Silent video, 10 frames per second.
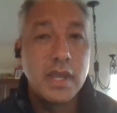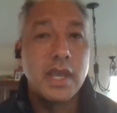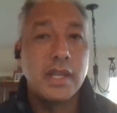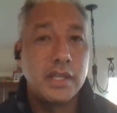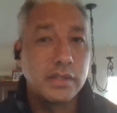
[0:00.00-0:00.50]

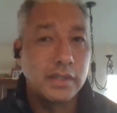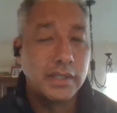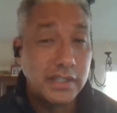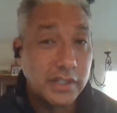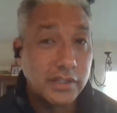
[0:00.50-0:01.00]
and his
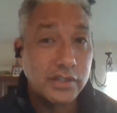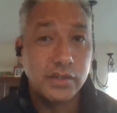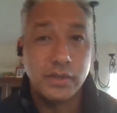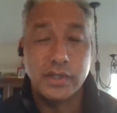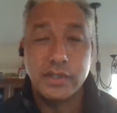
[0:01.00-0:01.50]
allegiance
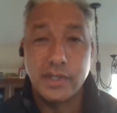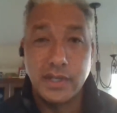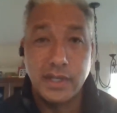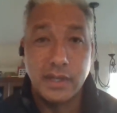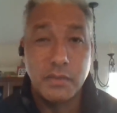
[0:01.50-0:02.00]
to his
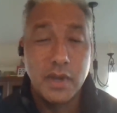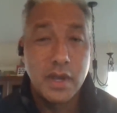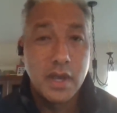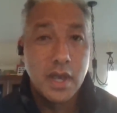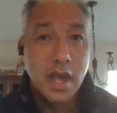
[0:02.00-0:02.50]
team
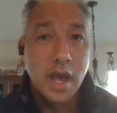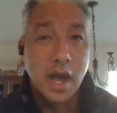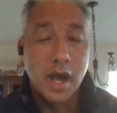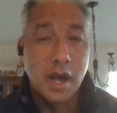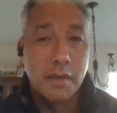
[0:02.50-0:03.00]

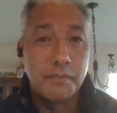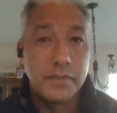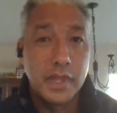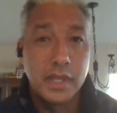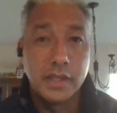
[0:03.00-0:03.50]

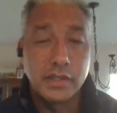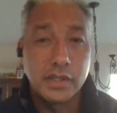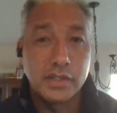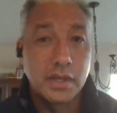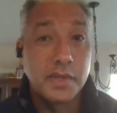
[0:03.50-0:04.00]

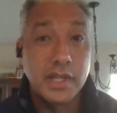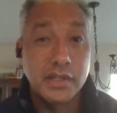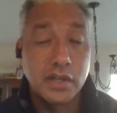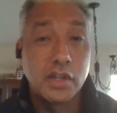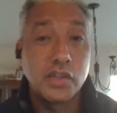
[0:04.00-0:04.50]
is something that's
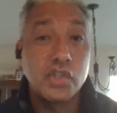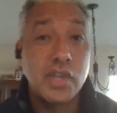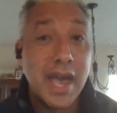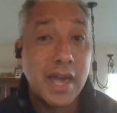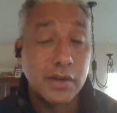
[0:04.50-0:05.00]

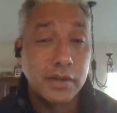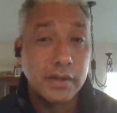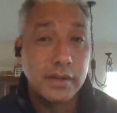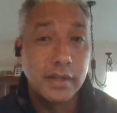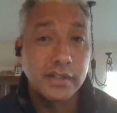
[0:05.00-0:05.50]
unshattered.
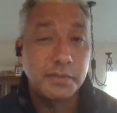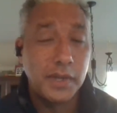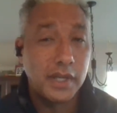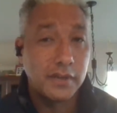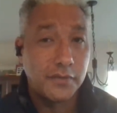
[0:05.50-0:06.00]
And
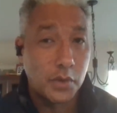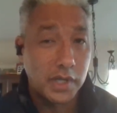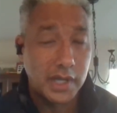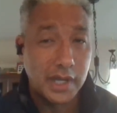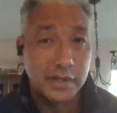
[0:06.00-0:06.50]
speaking to
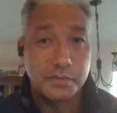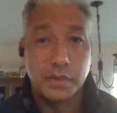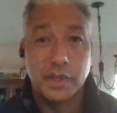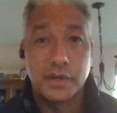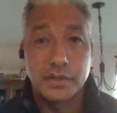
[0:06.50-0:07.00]
49ers
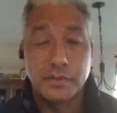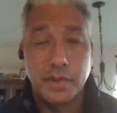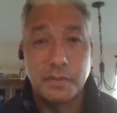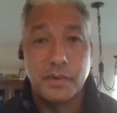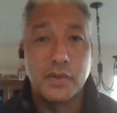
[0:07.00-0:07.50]
players and
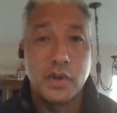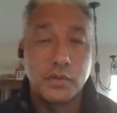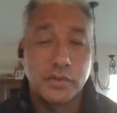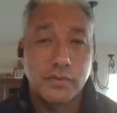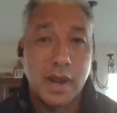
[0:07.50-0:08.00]
people who've coached
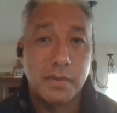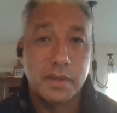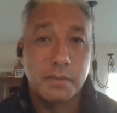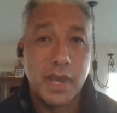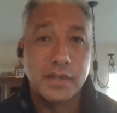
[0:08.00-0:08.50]
with Robert the
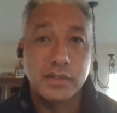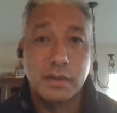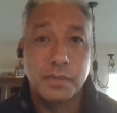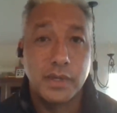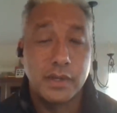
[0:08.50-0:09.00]
past couple
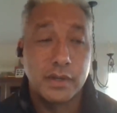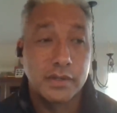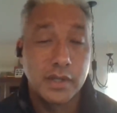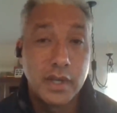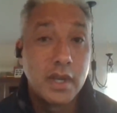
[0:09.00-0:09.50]
of
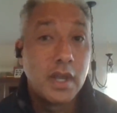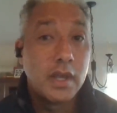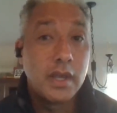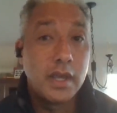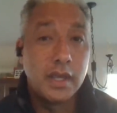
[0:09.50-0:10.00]
years,
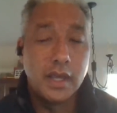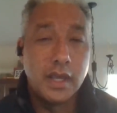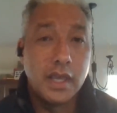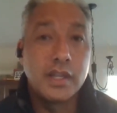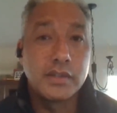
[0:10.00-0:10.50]

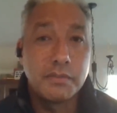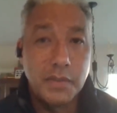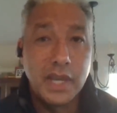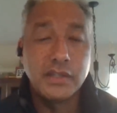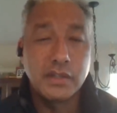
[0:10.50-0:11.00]
it is
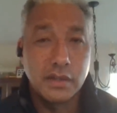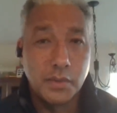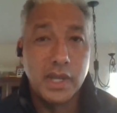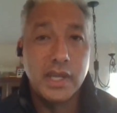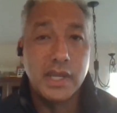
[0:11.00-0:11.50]
amazing the
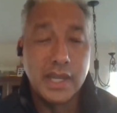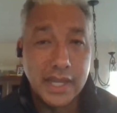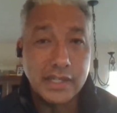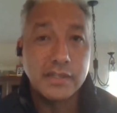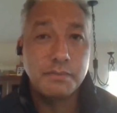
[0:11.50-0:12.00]
way he gets